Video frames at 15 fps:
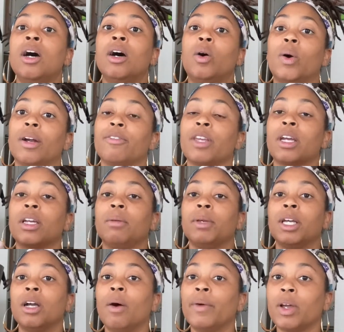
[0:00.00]
or if they're going to be
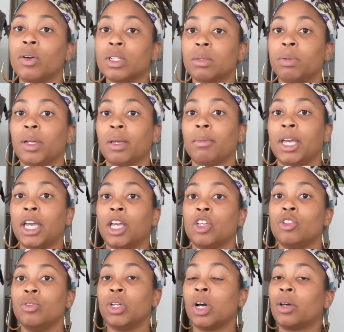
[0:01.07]
going on deployment and
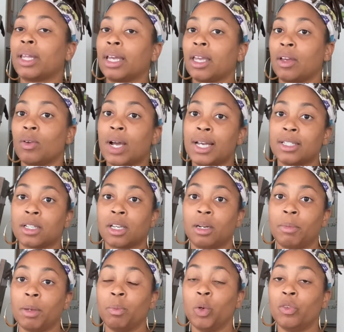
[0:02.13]
you know that you guys are going to
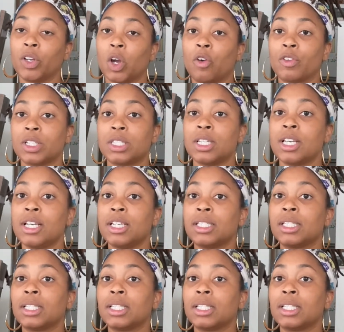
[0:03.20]
be moving overseas,